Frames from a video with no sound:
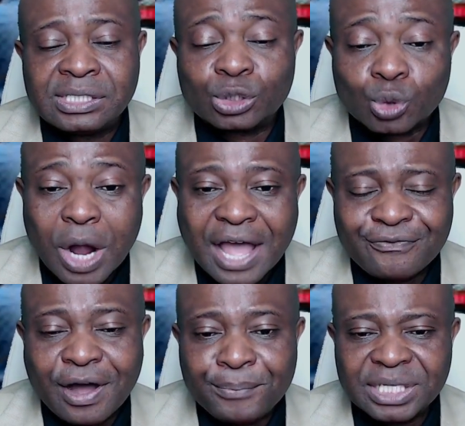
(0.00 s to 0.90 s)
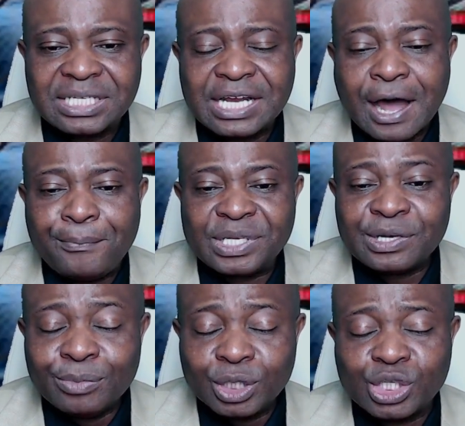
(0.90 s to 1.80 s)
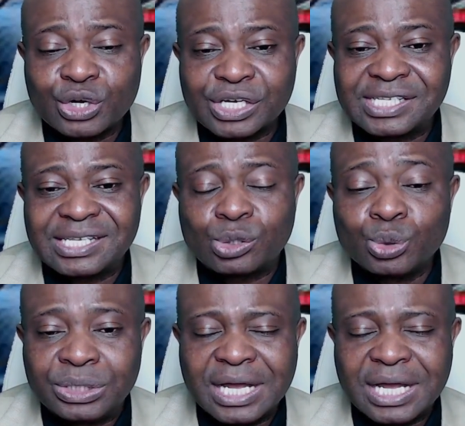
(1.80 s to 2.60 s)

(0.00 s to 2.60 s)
the driver, beaten up the motorist to